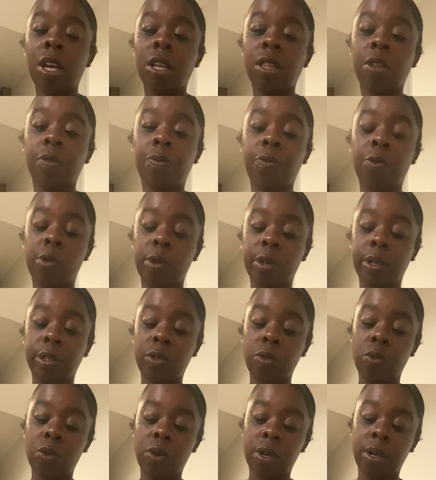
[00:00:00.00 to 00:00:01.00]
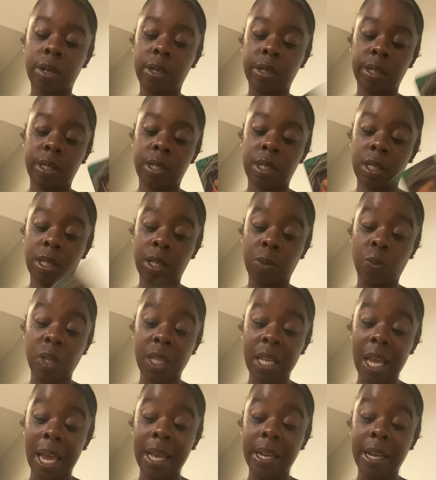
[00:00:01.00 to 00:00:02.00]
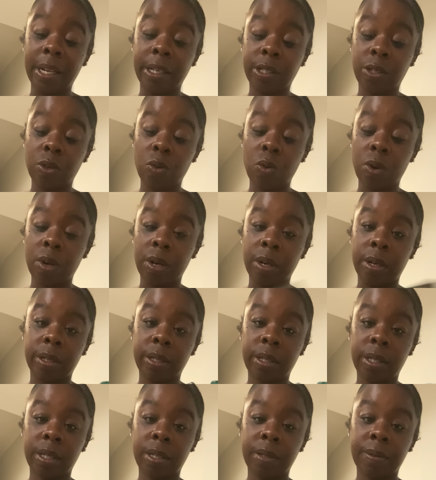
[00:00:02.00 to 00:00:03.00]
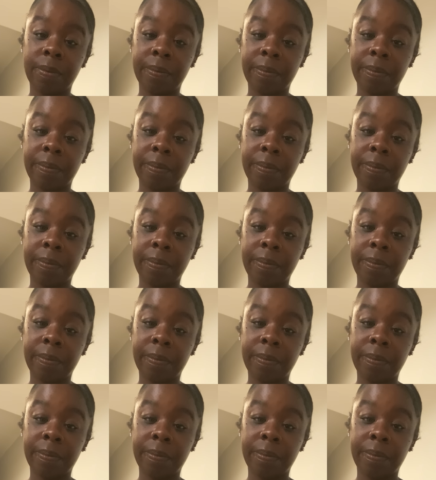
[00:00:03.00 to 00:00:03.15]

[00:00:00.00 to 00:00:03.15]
the Four of Swords with the Eight of Swords.